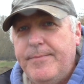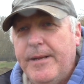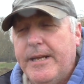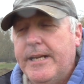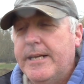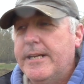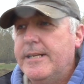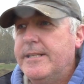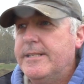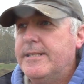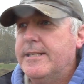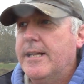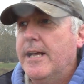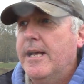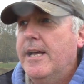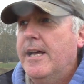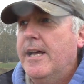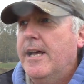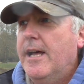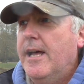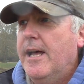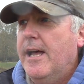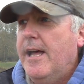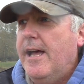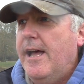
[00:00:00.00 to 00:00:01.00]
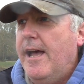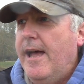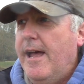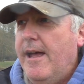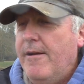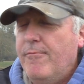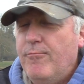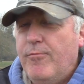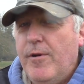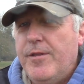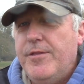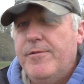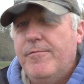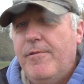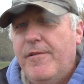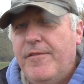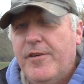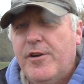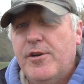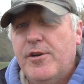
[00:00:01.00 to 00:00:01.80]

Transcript: because when the river